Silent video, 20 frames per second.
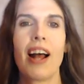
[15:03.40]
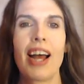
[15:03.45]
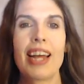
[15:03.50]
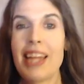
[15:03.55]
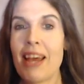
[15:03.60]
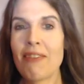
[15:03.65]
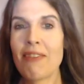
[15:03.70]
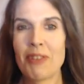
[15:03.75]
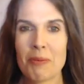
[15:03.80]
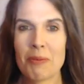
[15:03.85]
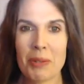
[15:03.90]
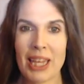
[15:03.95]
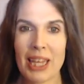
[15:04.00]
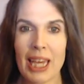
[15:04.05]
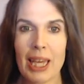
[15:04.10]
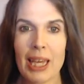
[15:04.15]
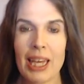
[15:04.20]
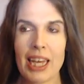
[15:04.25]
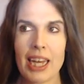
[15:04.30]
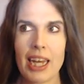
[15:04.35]

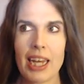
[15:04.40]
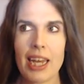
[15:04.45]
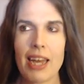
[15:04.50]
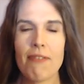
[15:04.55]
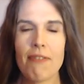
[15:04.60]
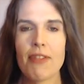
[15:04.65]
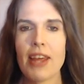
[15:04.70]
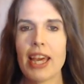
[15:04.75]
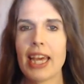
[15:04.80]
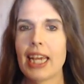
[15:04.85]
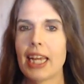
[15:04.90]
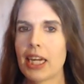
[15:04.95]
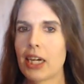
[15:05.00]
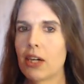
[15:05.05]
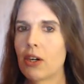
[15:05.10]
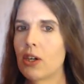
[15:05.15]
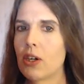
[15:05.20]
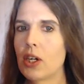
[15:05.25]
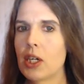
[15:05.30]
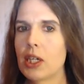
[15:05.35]
inevitably, if they
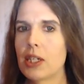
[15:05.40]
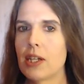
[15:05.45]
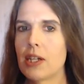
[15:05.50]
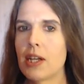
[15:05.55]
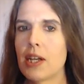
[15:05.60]
hear